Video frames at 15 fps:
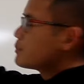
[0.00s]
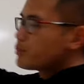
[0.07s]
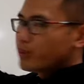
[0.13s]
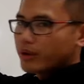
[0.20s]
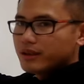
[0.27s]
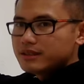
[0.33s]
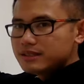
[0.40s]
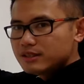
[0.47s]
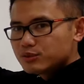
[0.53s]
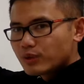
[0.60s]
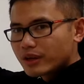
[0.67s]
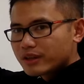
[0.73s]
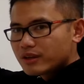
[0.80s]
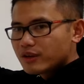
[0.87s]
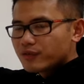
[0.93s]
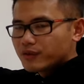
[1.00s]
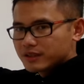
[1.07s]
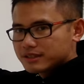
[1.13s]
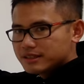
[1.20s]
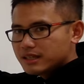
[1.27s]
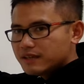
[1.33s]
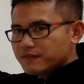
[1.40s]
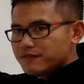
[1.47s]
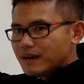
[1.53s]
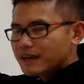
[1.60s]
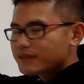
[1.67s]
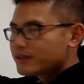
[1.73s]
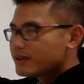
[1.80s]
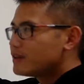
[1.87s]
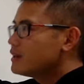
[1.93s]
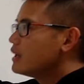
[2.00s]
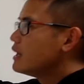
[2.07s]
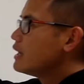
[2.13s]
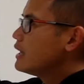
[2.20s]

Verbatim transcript: parenthesis right here for the second factor.